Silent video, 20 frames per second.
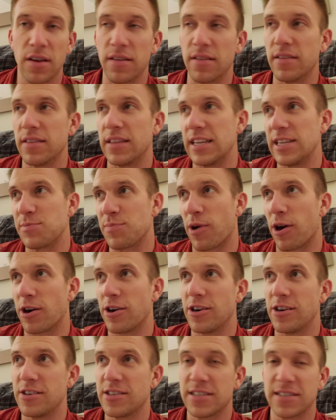these
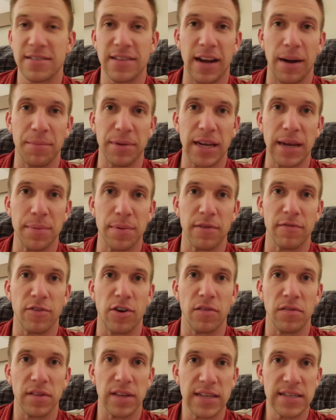partners that I'm keeping
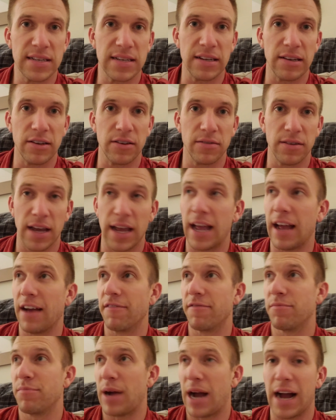involved in this deal
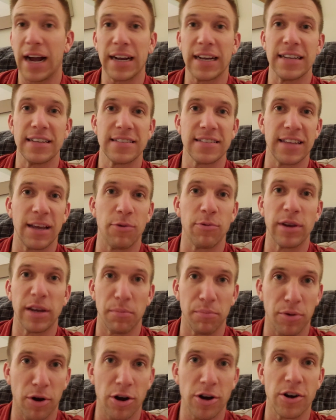have pockets that we
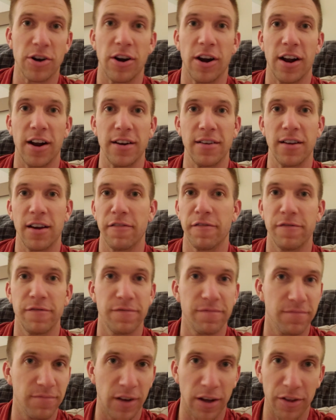can partner on
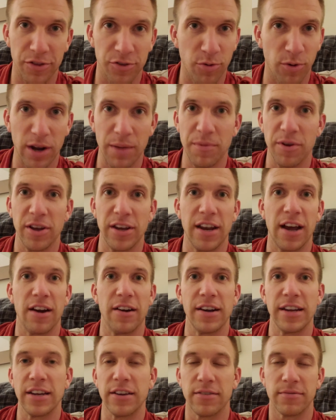a $20 million
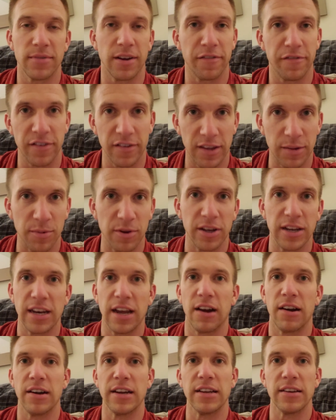deal, a $50 million
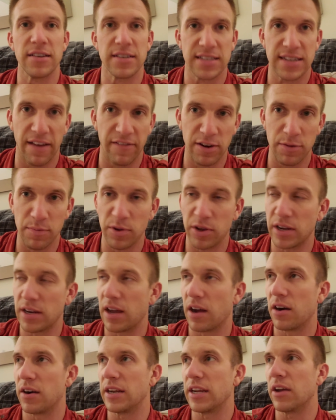deal, a $70
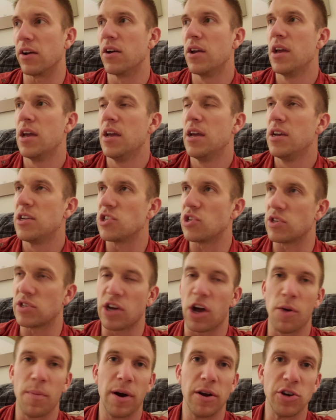million deal. So it's
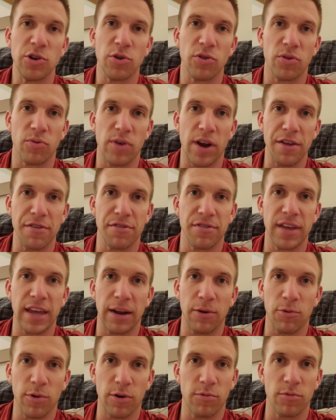all about doing the right
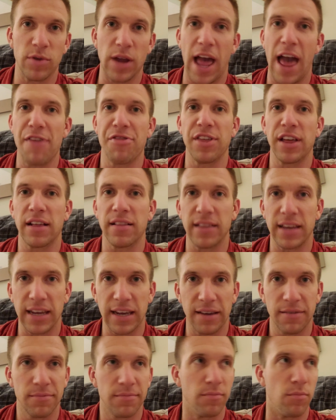thing,
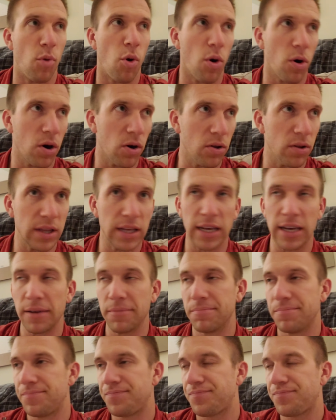ethically, morally,